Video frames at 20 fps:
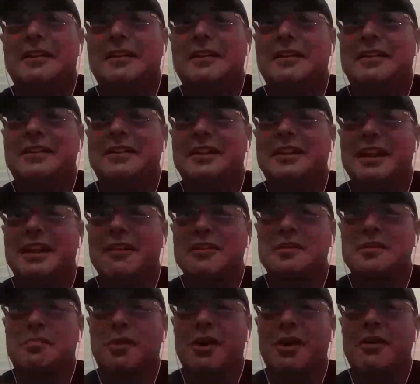It's like, now
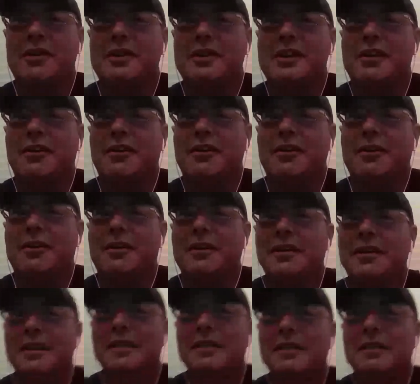it's brown and
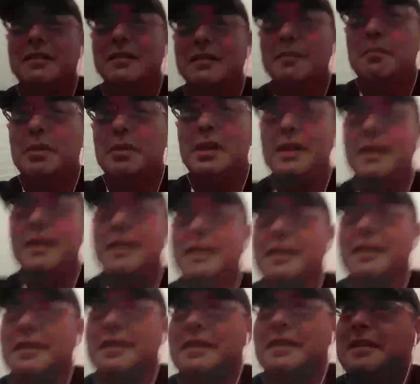yellow.
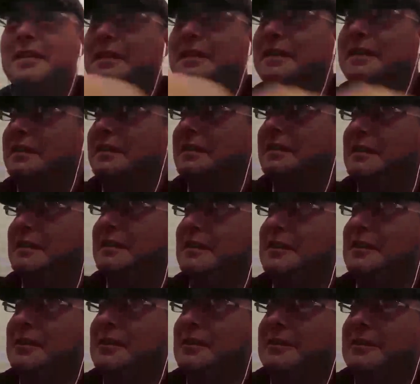Bleh.
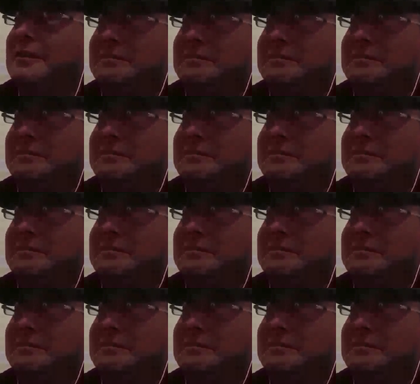Oh.